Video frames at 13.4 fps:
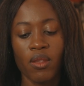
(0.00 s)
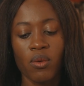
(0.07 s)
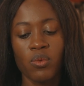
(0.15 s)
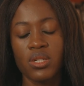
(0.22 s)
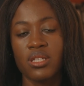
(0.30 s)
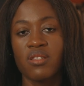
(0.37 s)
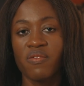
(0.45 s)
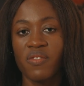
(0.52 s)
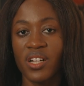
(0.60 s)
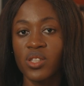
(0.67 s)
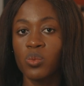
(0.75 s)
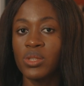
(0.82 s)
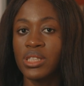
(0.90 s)
which is the
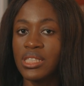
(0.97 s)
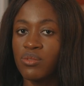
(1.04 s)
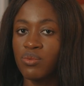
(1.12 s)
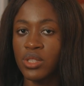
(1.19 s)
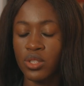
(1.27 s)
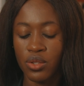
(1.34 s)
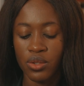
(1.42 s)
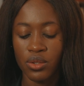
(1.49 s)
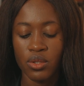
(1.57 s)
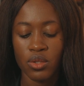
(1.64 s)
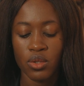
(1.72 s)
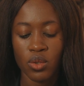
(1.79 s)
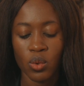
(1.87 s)
value we need returned,
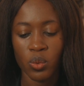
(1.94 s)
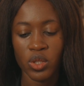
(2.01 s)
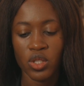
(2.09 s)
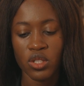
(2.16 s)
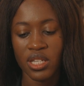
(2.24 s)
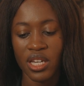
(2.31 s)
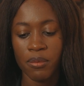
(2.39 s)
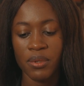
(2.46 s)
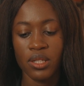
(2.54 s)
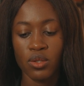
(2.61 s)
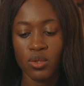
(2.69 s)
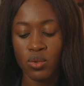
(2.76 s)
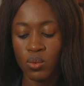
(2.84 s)
so we just type
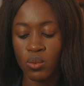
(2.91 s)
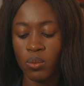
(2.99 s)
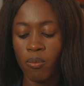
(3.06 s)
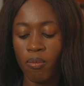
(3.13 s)
in 2.